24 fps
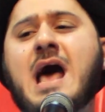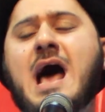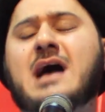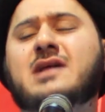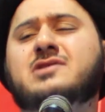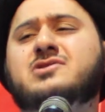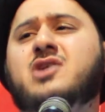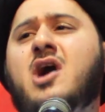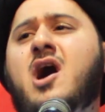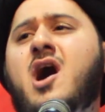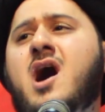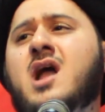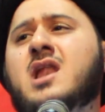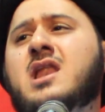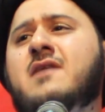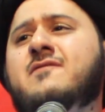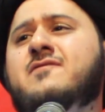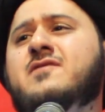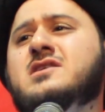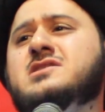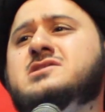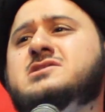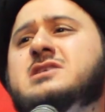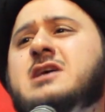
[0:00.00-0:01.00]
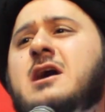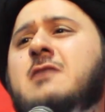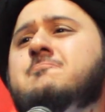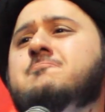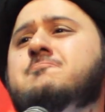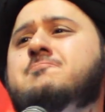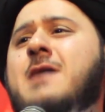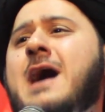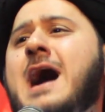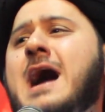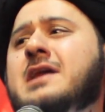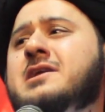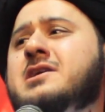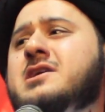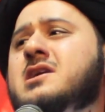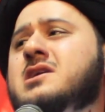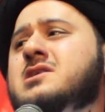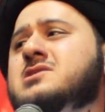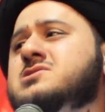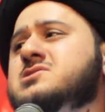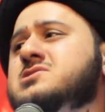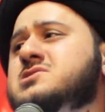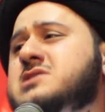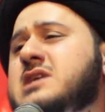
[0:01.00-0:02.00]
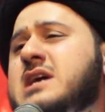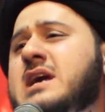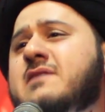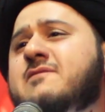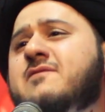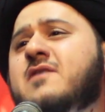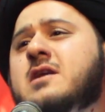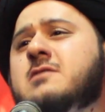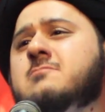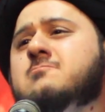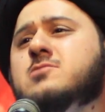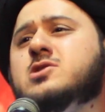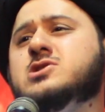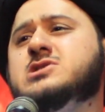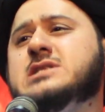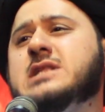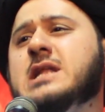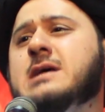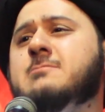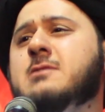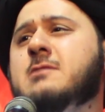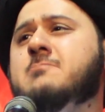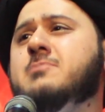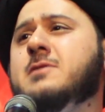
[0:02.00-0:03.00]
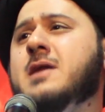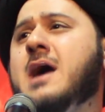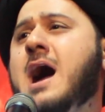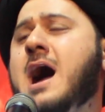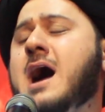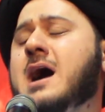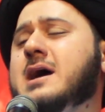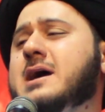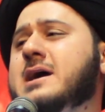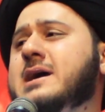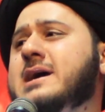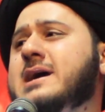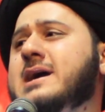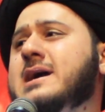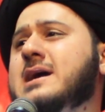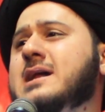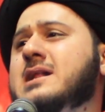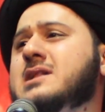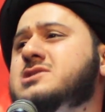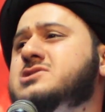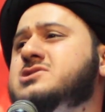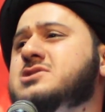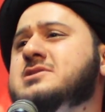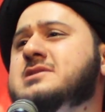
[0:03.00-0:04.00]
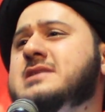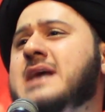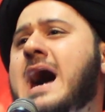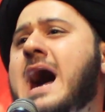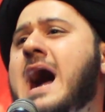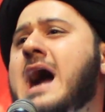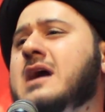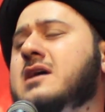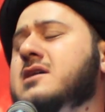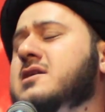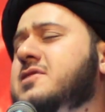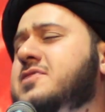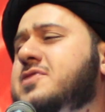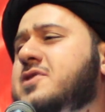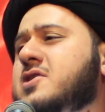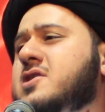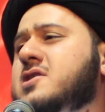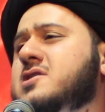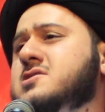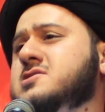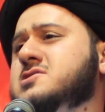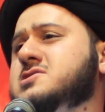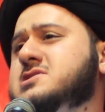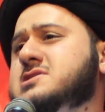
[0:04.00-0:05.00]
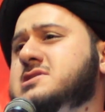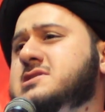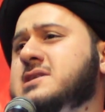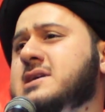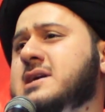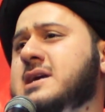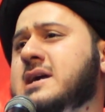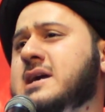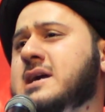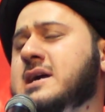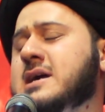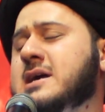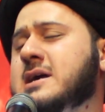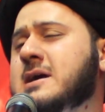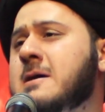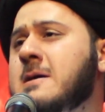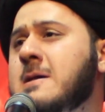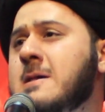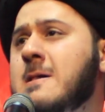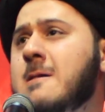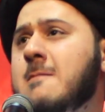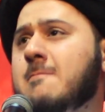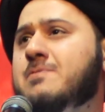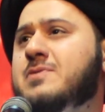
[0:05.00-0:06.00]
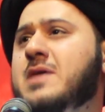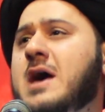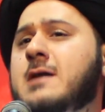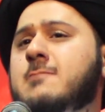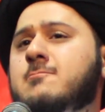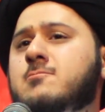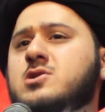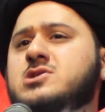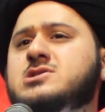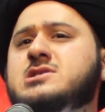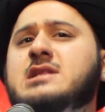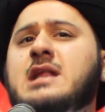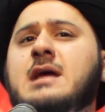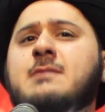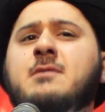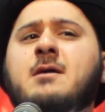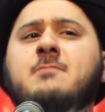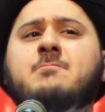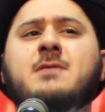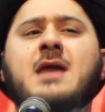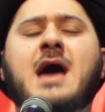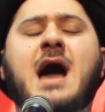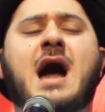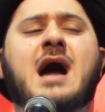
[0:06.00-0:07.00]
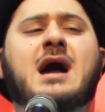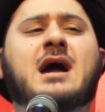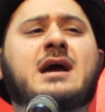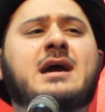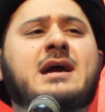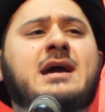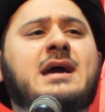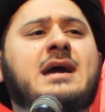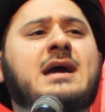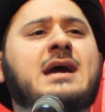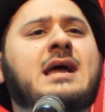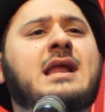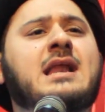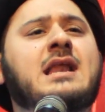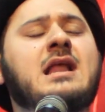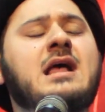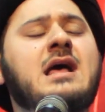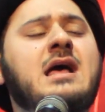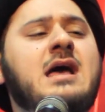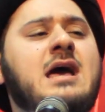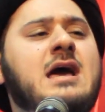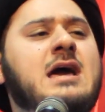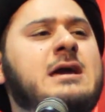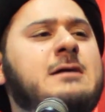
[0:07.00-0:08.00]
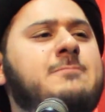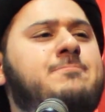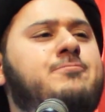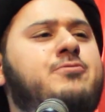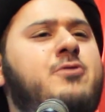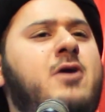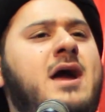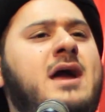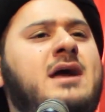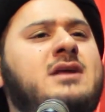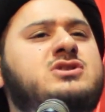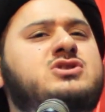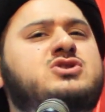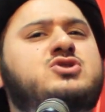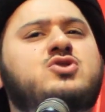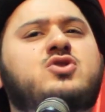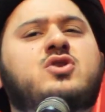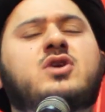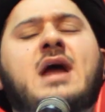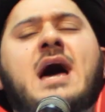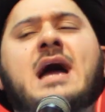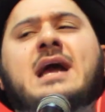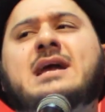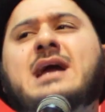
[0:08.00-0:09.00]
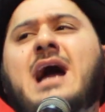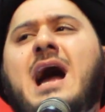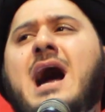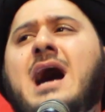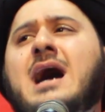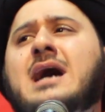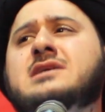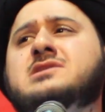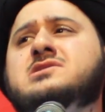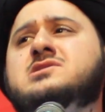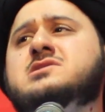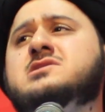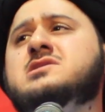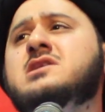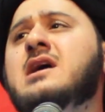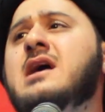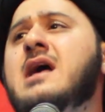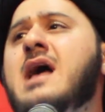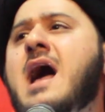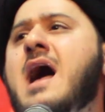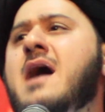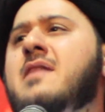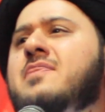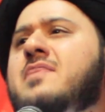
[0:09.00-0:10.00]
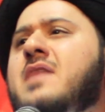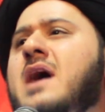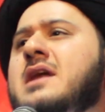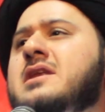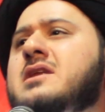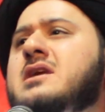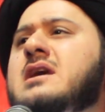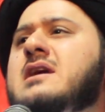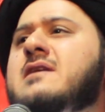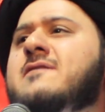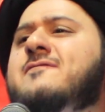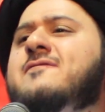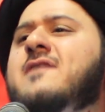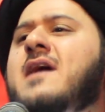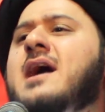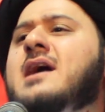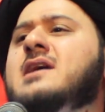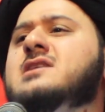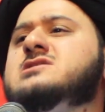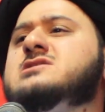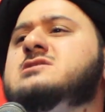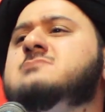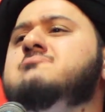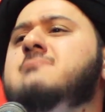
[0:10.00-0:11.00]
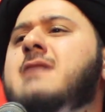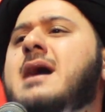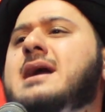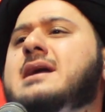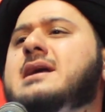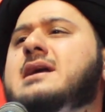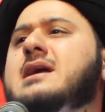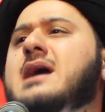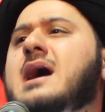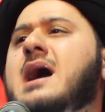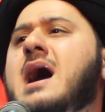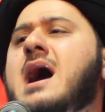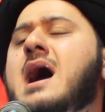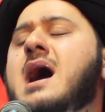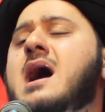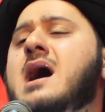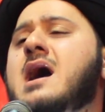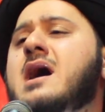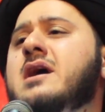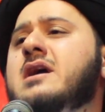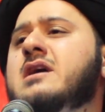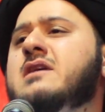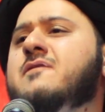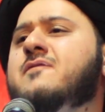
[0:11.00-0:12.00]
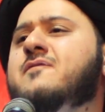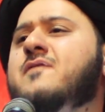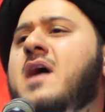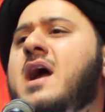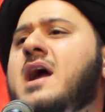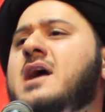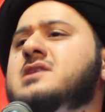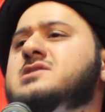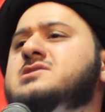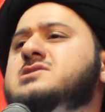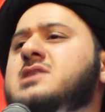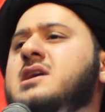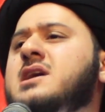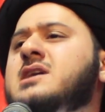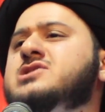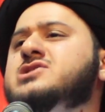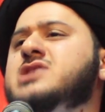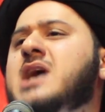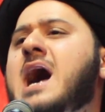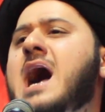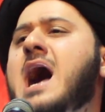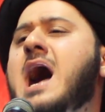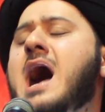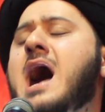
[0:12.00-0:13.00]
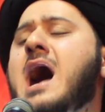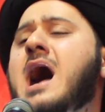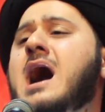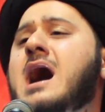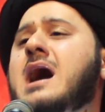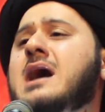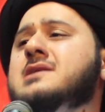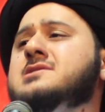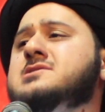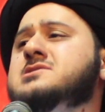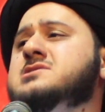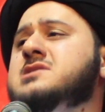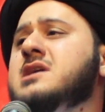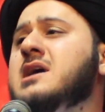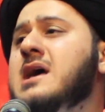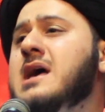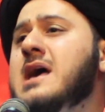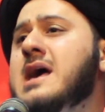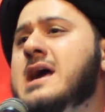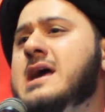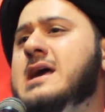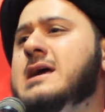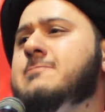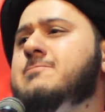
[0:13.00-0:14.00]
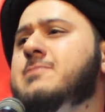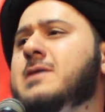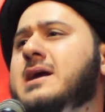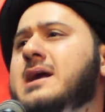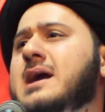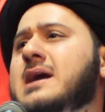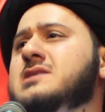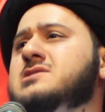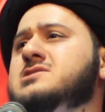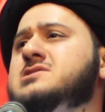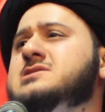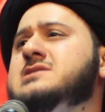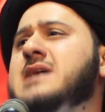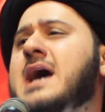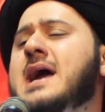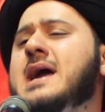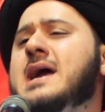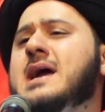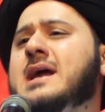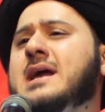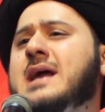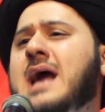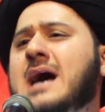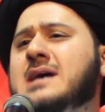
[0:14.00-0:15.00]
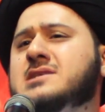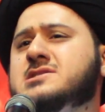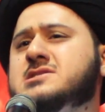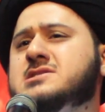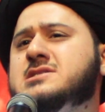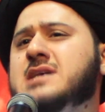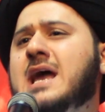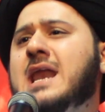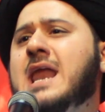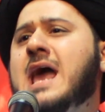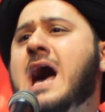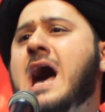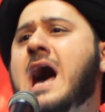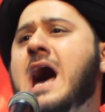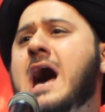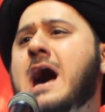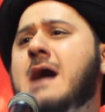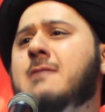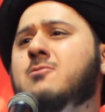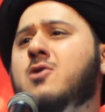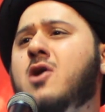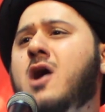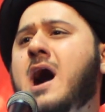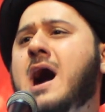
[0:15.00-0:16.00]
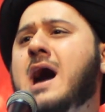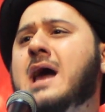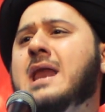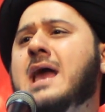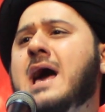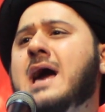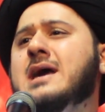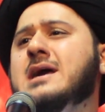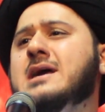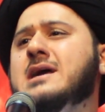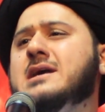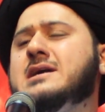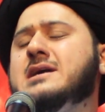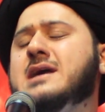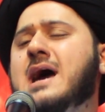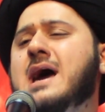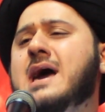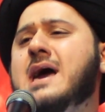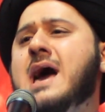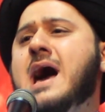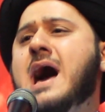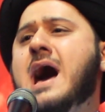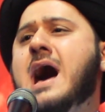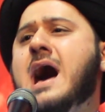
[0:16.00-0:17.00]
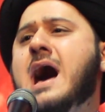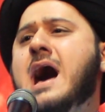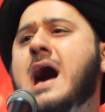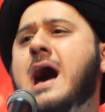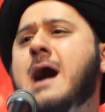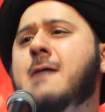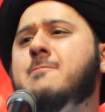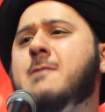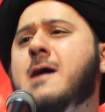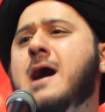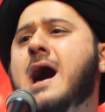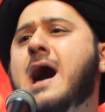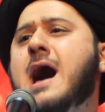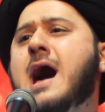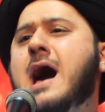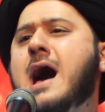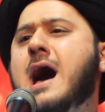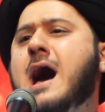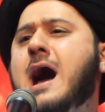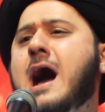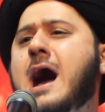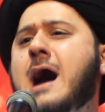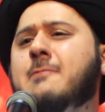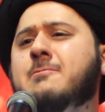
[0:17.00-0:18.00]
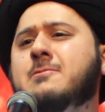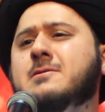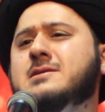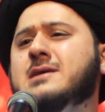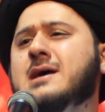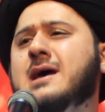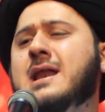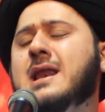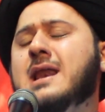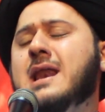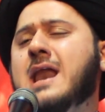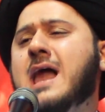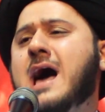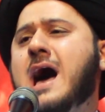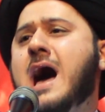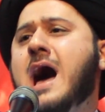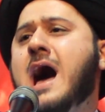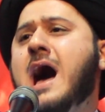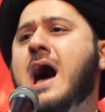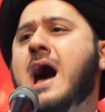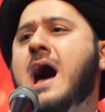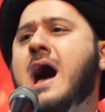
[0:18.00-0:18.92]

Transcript: and all of his companions, even Muslim ibn Aqil, to die thirsty. Then Muslim ibn Aqil, he prayed 2 rak'ahs, and then he faced Mecca, he faced Hijaz. He begins saying, Assalamu alayka ya Aba Abdullah.